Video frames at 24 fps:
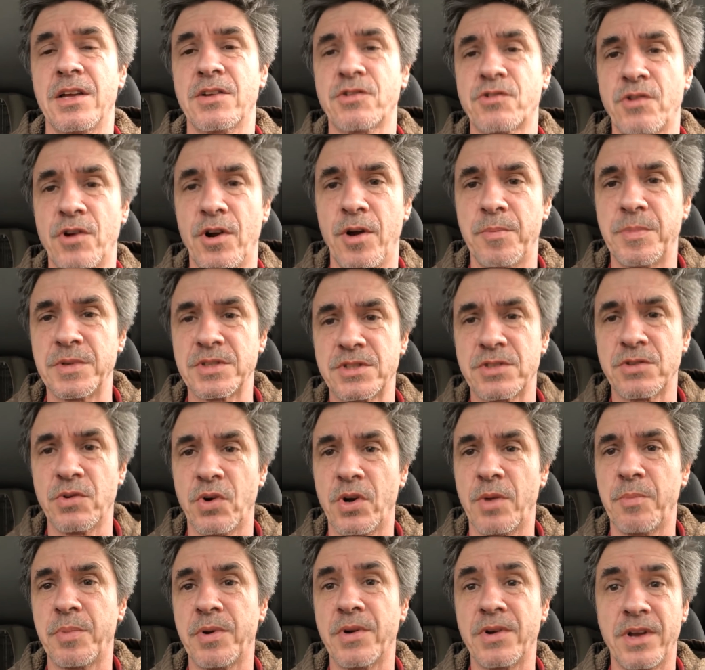Like, Trump is
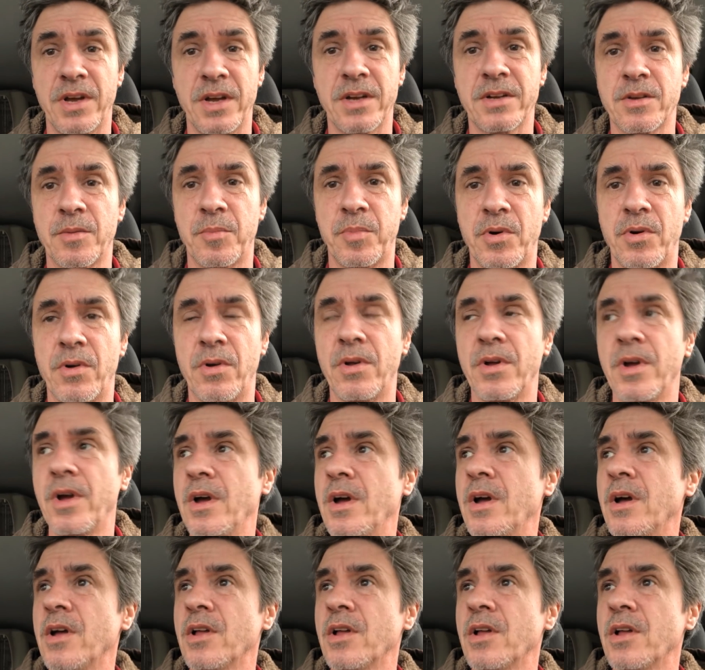sort of predictable.